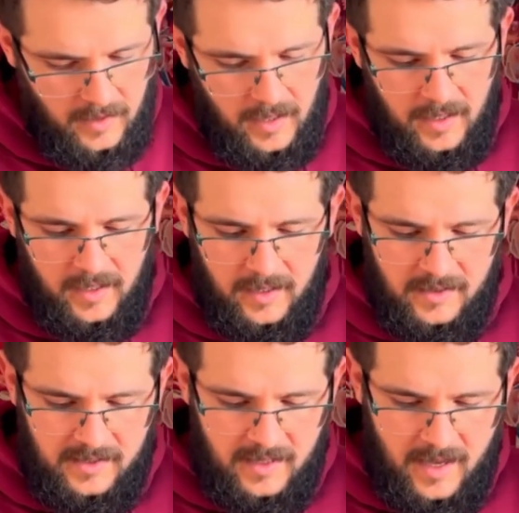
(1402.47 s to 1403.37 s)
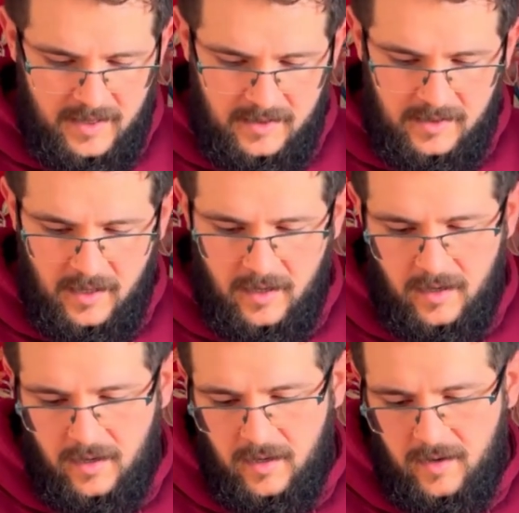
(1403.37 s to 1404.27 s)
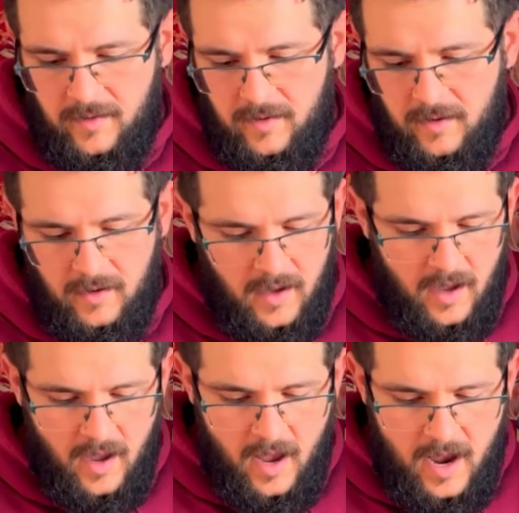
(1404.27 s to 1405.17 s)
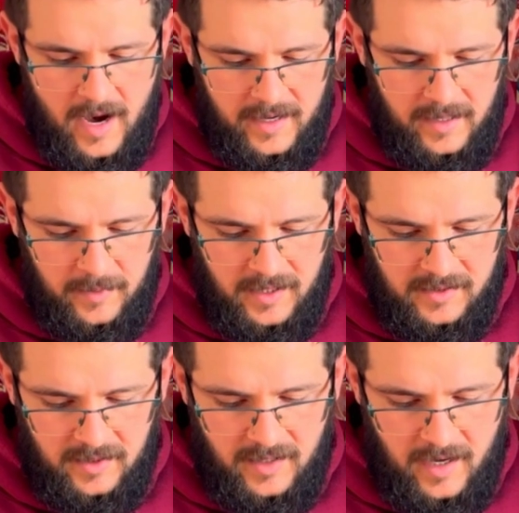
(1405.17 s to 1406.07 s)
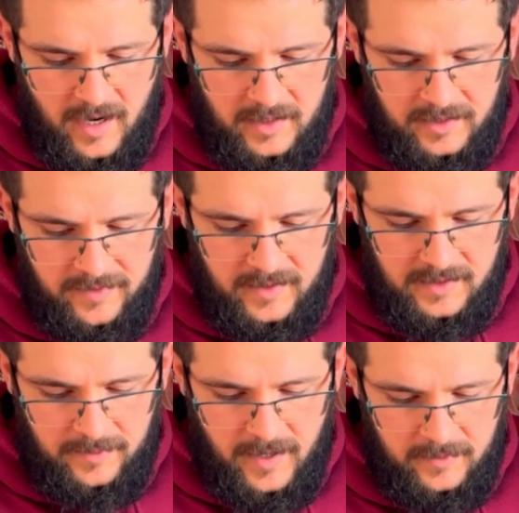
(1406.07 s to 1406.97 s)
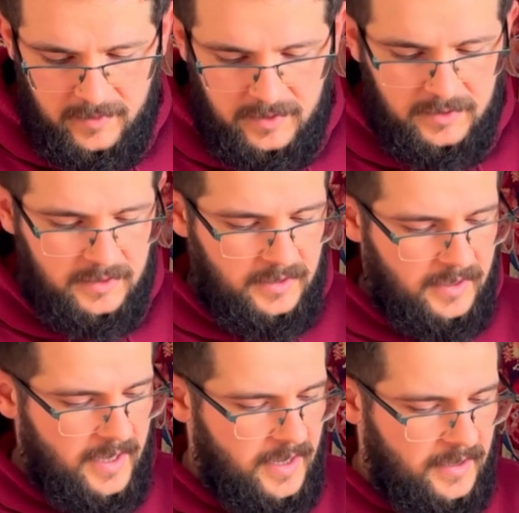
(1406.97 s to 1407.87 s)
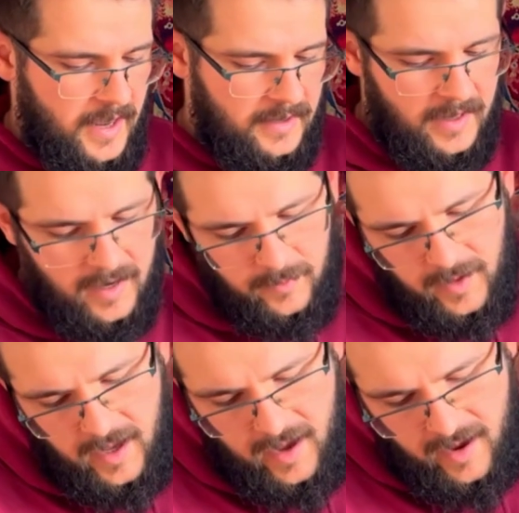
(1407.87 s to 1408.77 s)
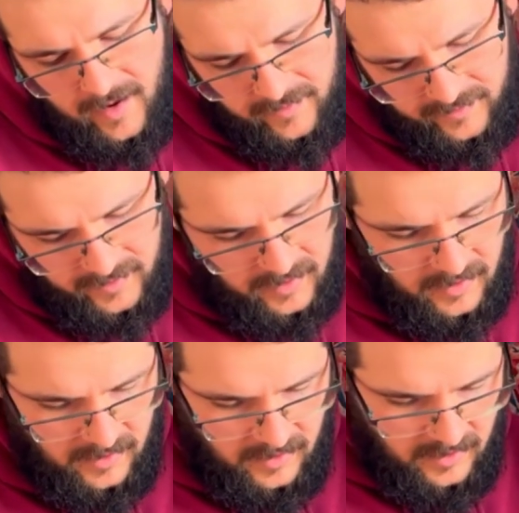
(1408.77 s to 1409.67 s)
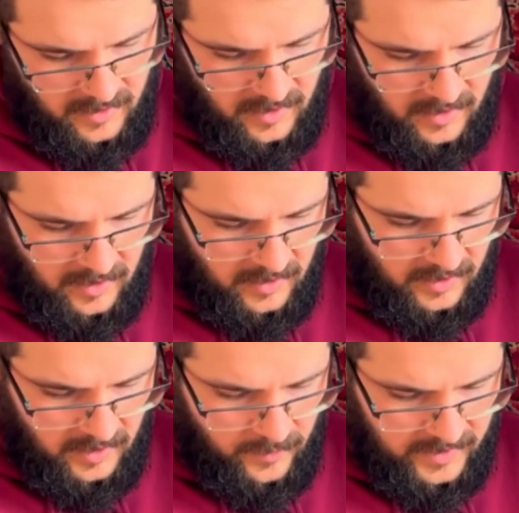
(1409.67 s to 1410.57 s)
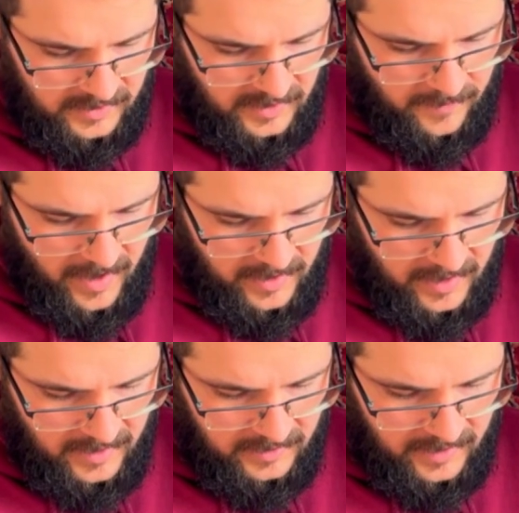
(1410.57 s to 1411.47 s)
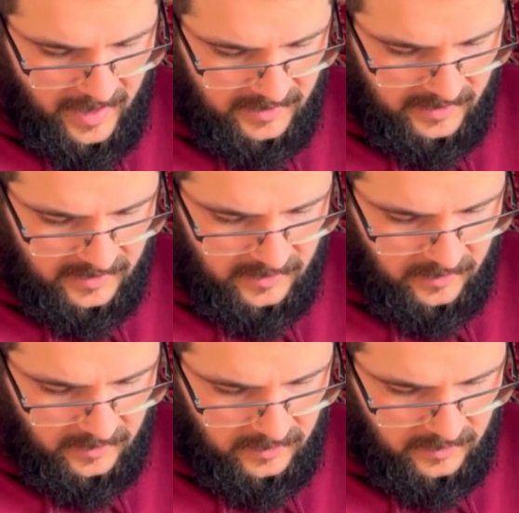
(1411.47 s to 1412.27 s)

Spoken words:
And here it says Arcane Ministry, Dark Artifacts Department again, and then we have requested by Ryder Isaacson,